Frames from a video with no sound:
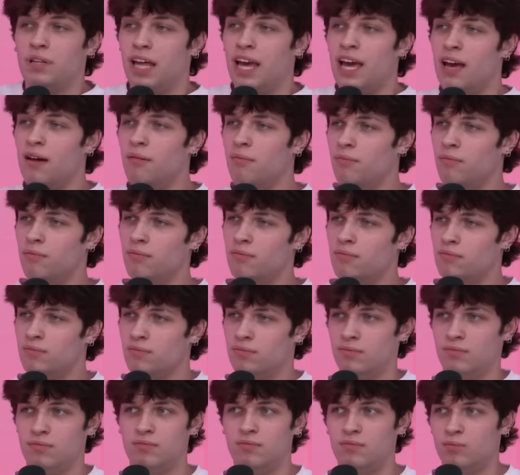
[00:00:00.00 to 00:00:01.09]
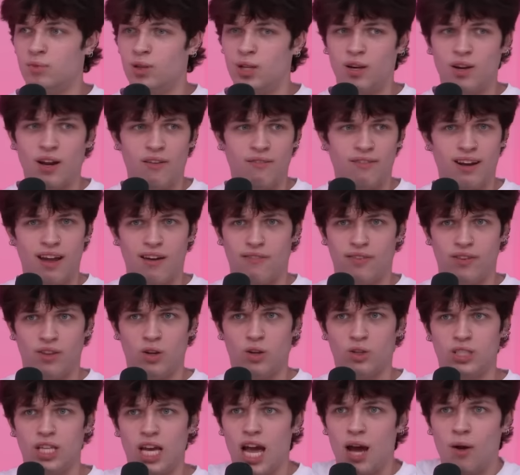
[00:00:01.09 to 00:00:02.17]
lamp. Yeah, we don't have enough of
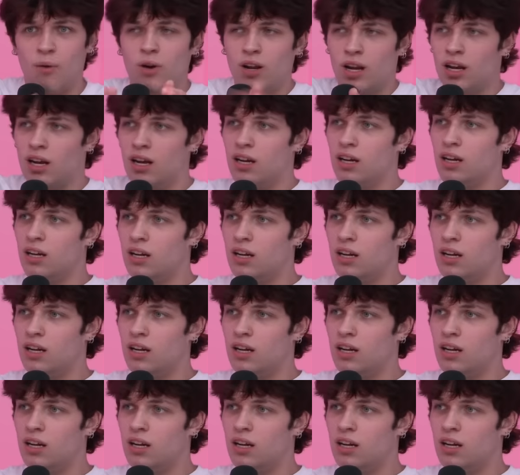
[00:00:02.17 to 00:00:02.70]
those. I wanna